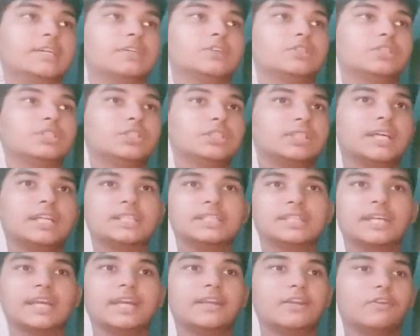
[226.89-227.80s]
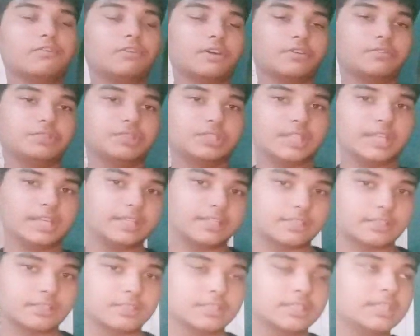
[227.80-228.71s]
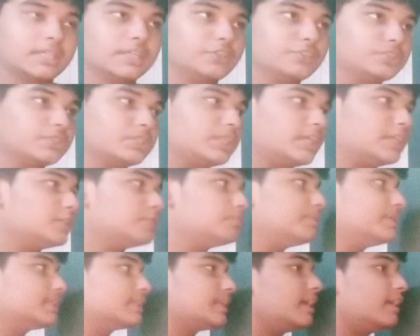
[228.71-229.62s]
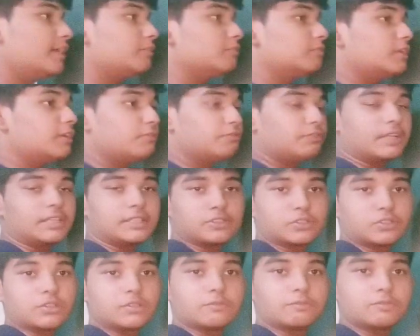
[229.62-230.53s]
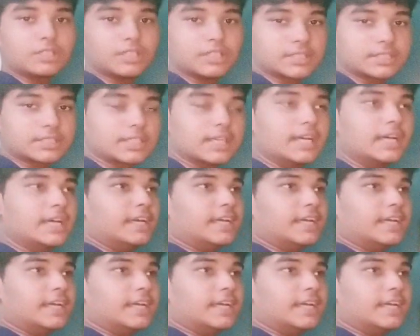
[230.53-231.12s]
So that's kind of how we think. So that's basically how if else code works.